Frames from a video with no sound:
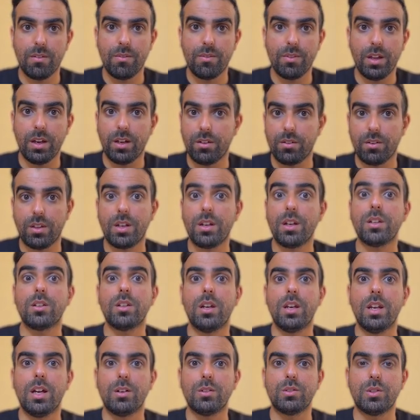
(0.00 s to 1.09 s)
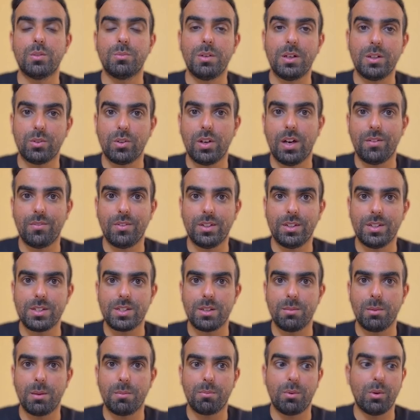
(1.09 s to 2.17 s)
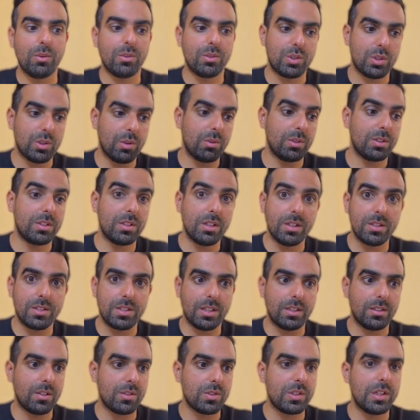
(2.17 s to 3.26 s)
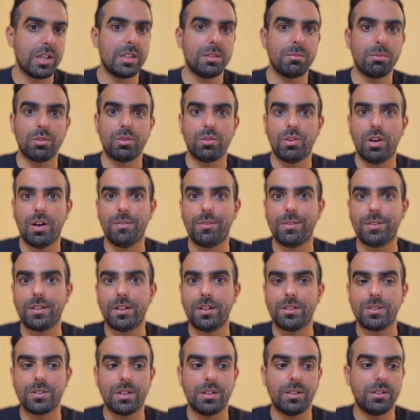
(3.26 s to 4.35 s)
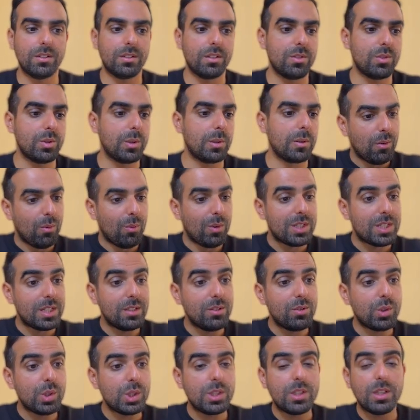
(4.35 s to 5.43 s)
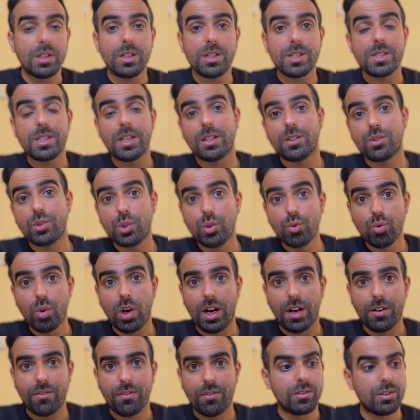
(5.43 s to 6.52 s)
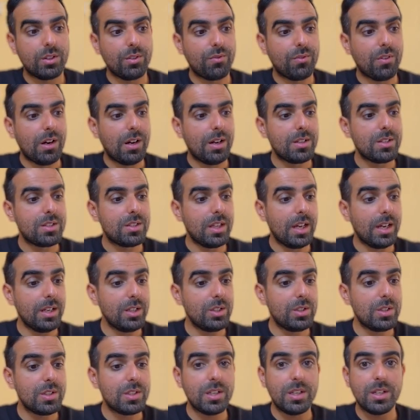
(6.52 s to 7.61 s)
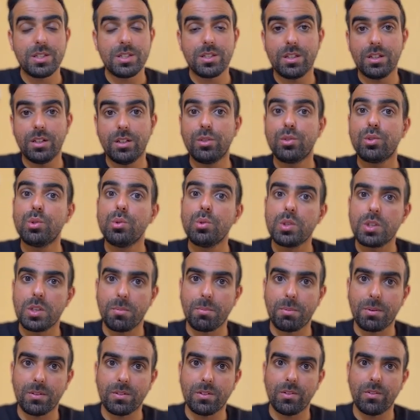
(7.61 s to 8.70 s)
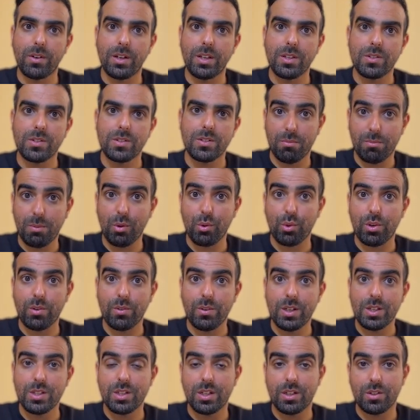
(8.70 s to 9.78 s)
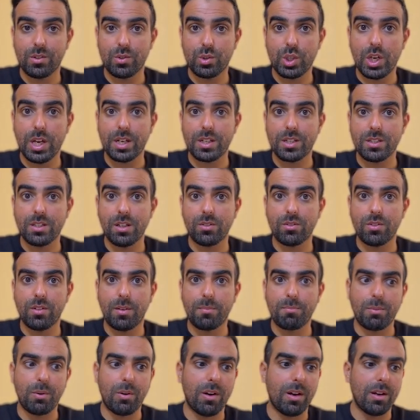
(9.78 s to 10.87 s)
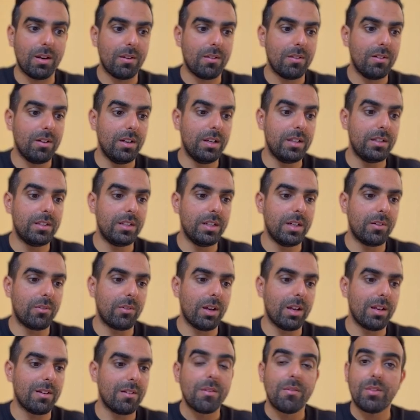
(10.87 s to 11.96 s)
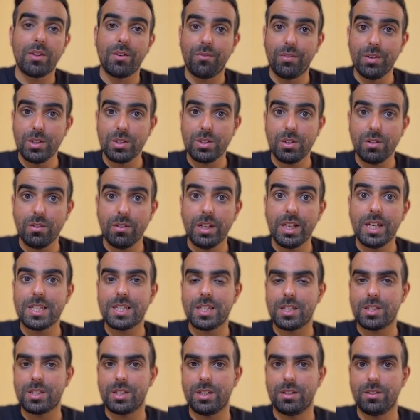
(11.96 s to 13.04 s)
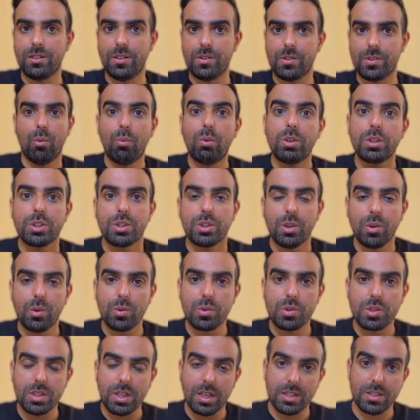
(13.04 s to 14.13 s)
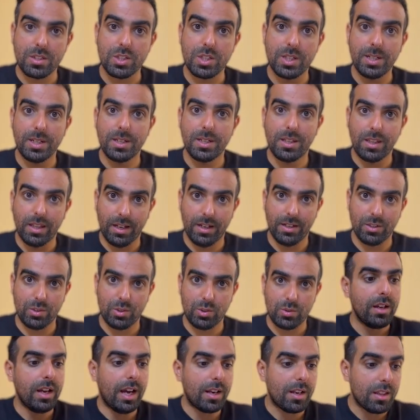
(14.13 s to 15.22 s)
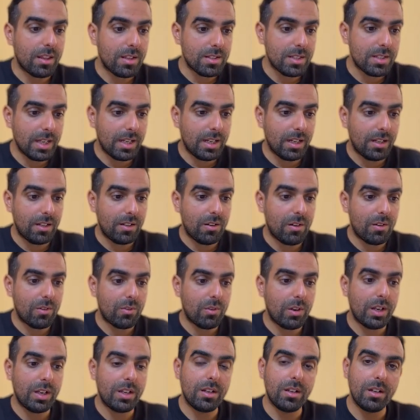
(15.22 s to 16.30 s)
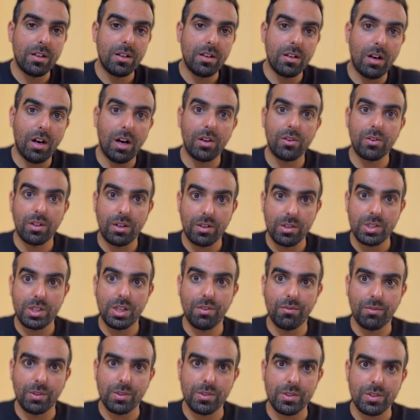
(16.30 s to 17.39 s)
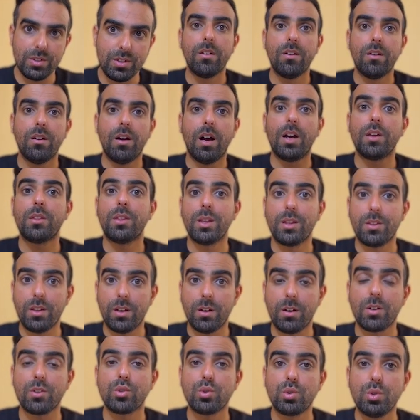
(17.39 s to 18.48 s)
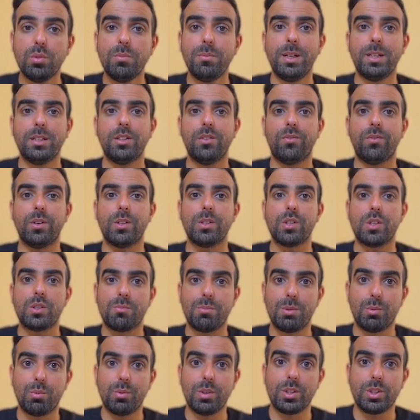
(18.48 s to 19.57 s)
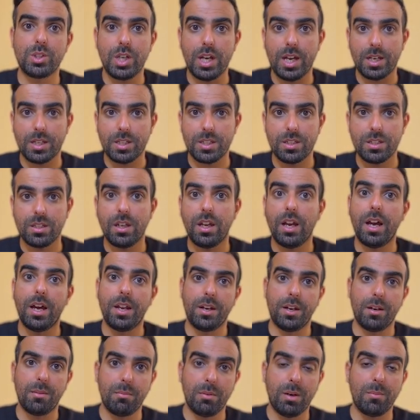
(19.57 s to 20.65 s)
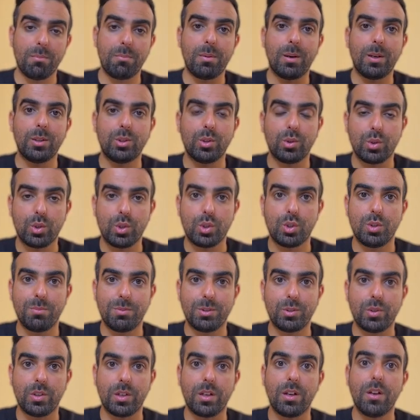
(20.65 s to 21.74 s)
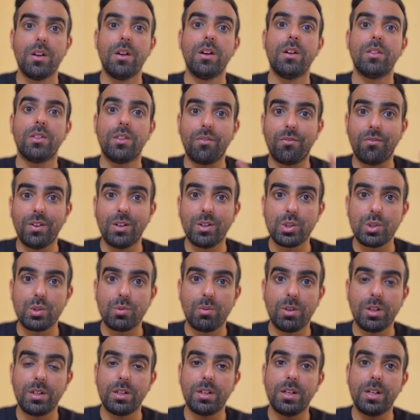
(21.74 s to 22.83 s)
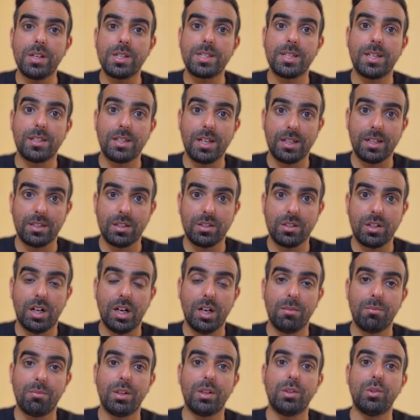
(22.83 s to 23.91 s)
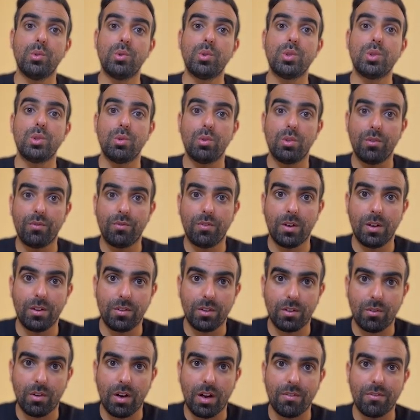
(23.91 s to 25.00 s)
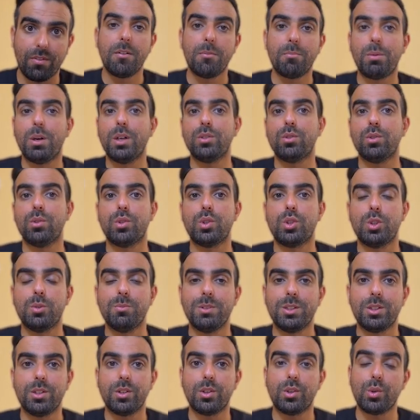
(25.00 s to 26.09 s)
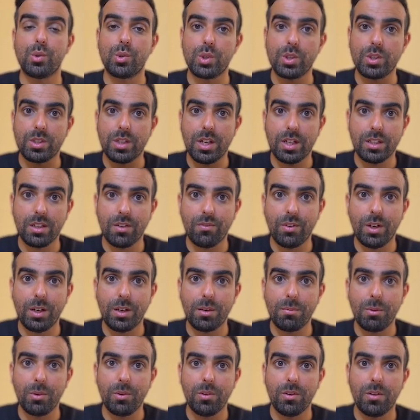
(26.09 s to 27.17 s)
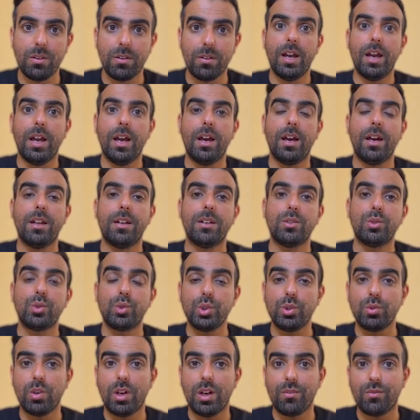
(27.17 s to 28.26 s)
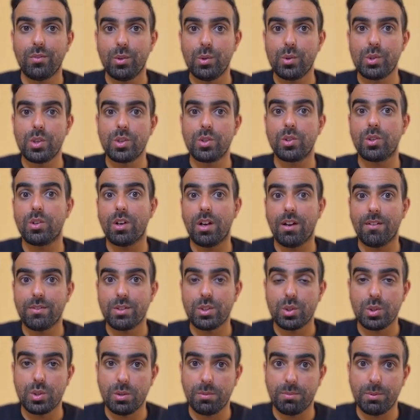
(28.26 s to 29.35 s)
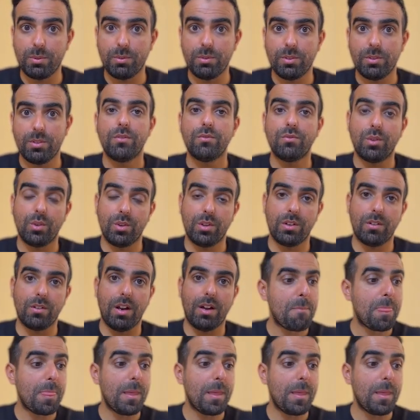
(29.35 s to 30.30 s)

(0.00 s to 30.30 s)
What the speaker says: They're not allowed to have a decimal point, so it's understandable to have it as an integer. What's interesting is that Jraph defines the edges list in 2 separate arrays. Both arrays are JAX.NumPy in the array. The first array is the senders, which nodes that send the edge. And in the second array are the receivers. I think there are 2 main differences between JAX and pytorch-geometric. The first one is the data type they use to define the graph. pytorch-geometric uses data variable, and Jraph uses graphs tuple for the graph.